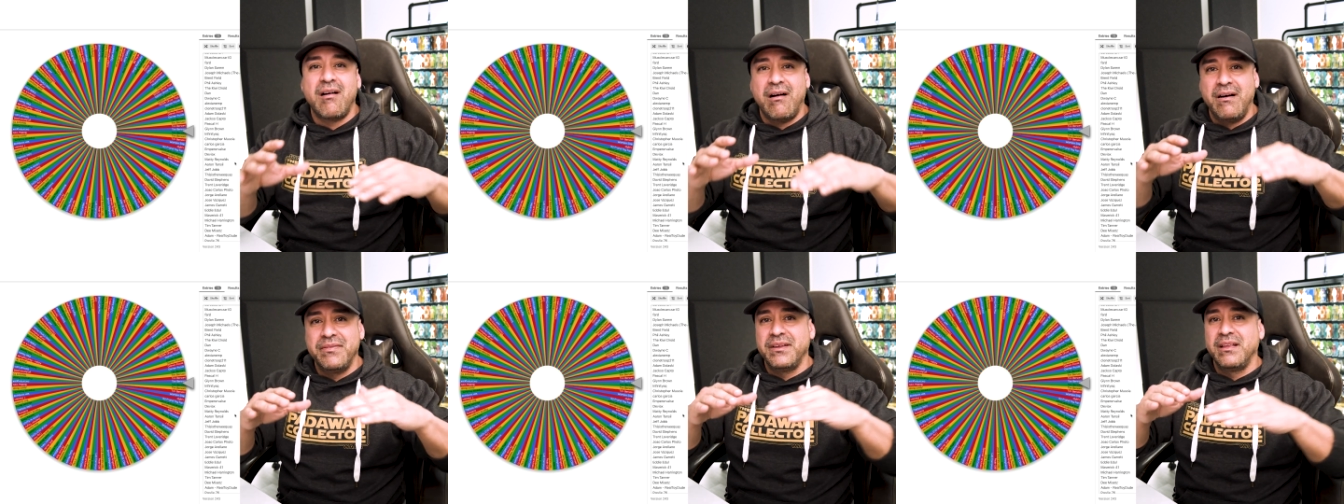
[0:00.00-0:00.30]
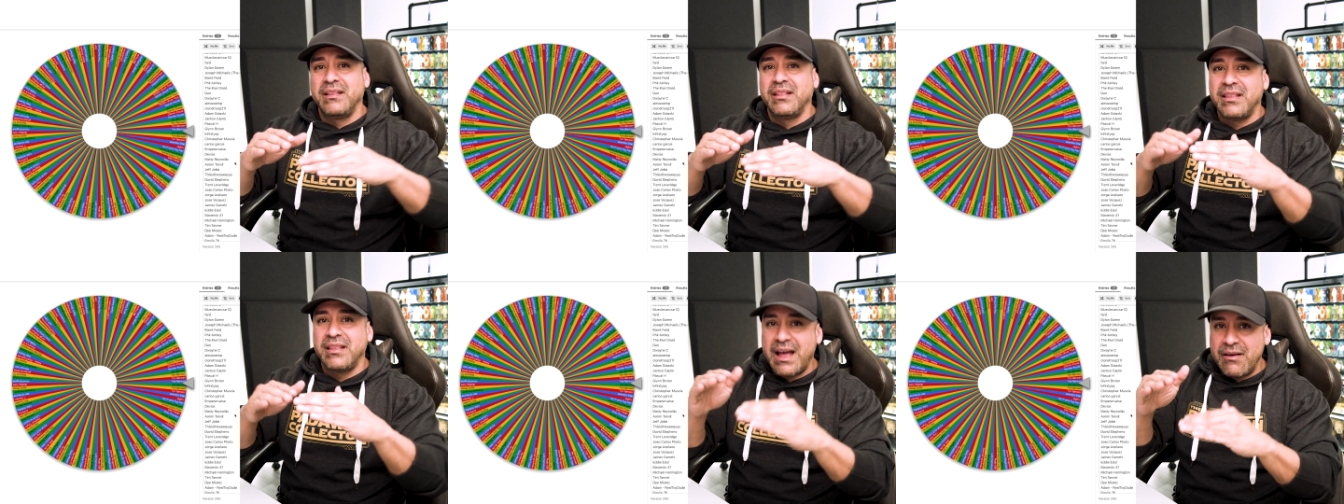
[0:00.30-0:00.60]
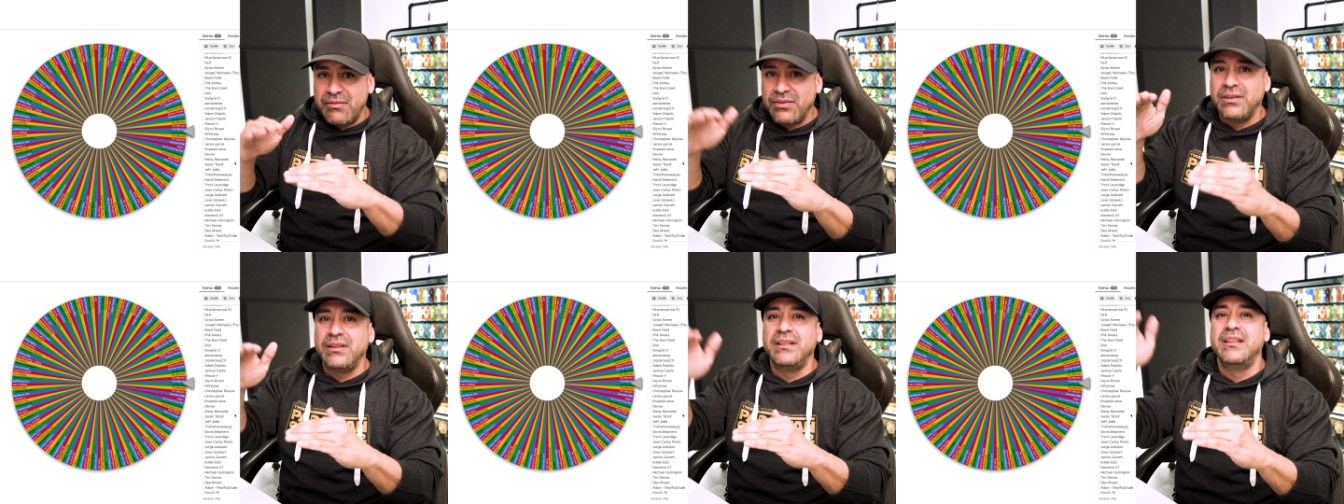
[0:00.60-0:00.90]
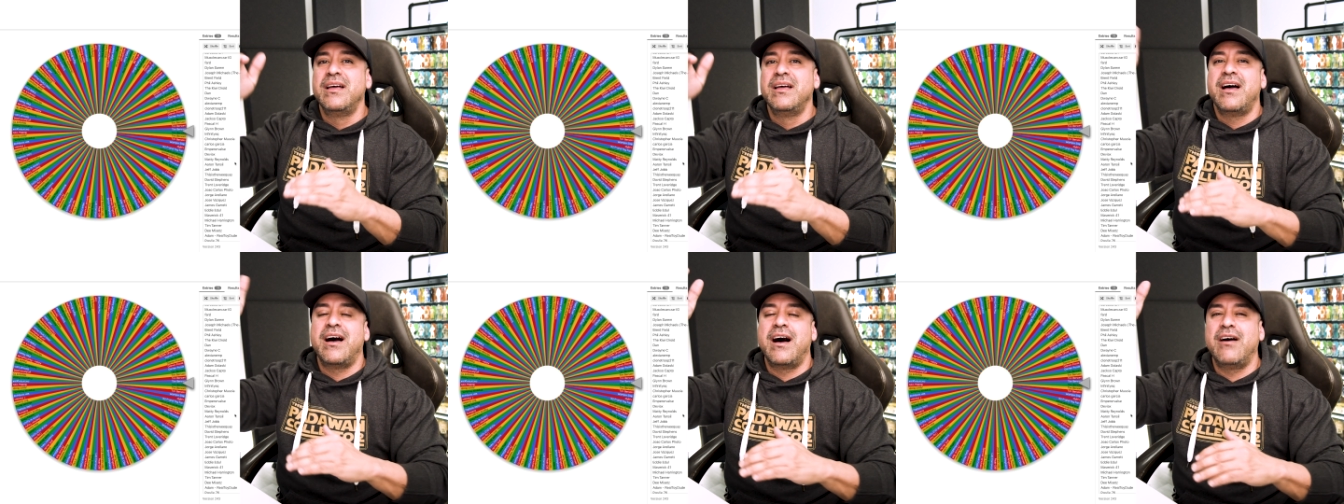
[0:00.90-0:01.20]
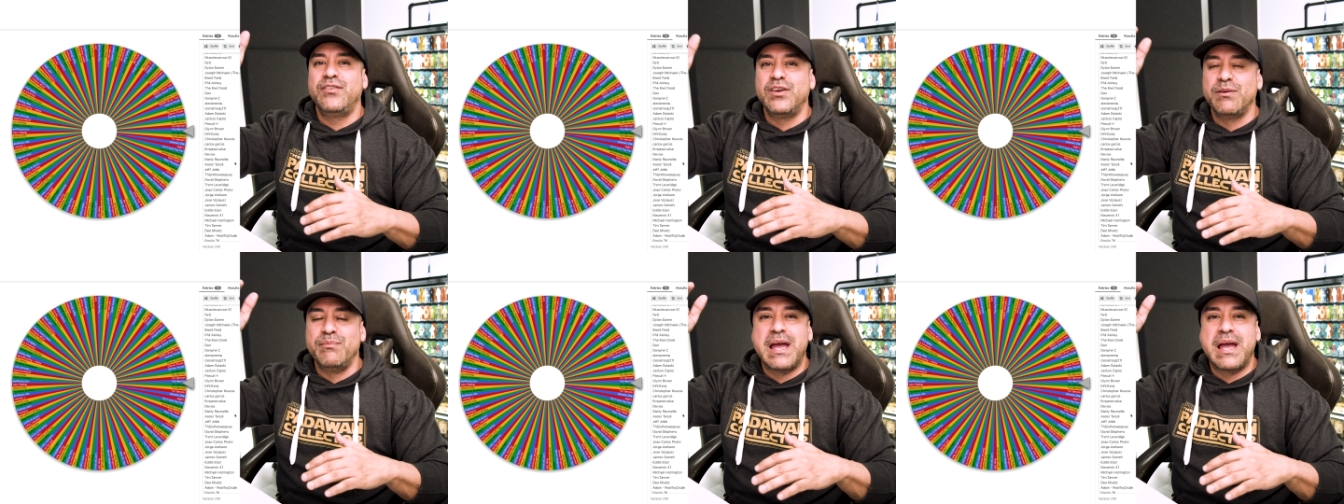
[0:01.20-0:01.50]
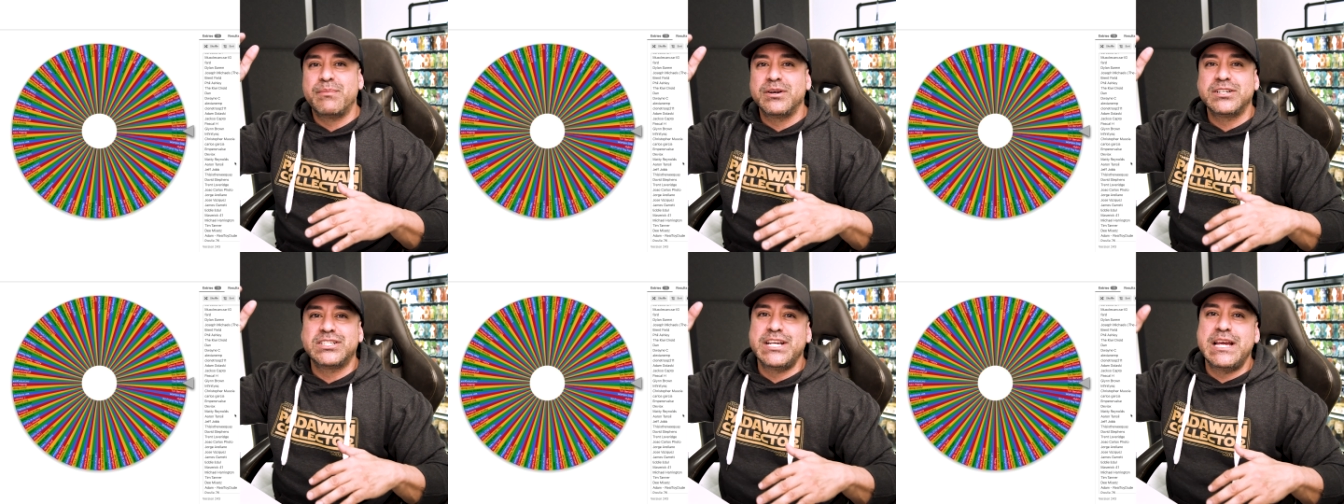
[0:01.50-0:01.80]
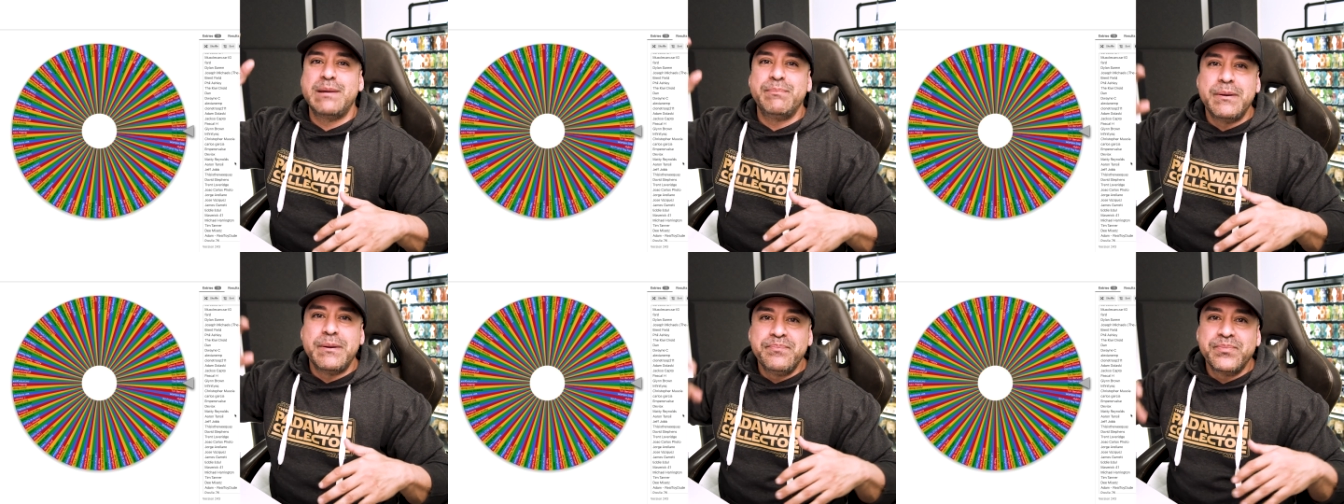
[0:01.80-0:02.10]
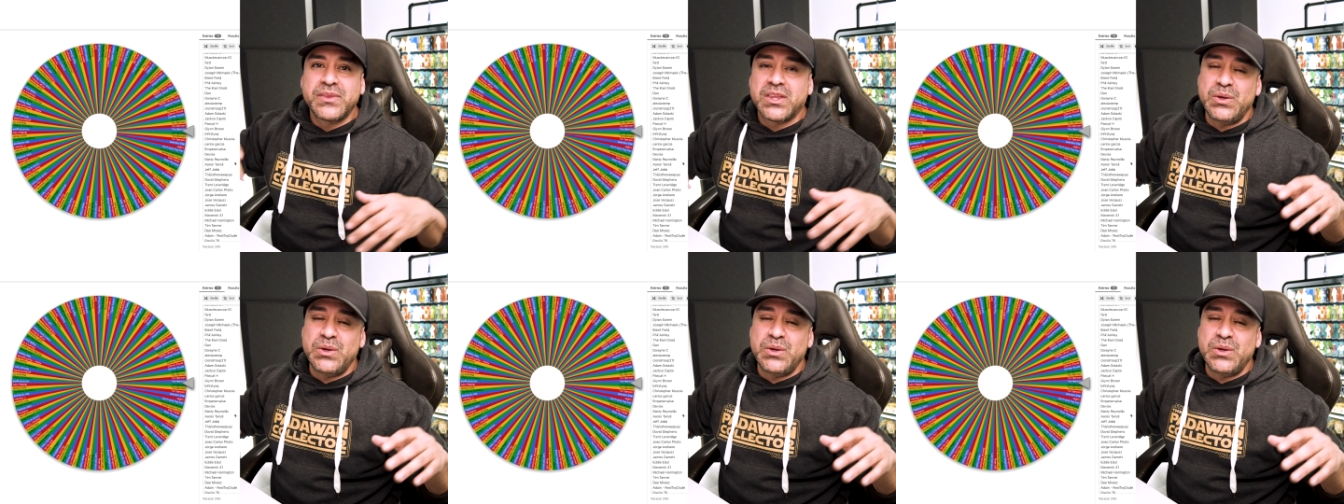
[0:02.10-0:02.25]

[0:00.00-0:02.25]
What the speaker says: on the level of your membership,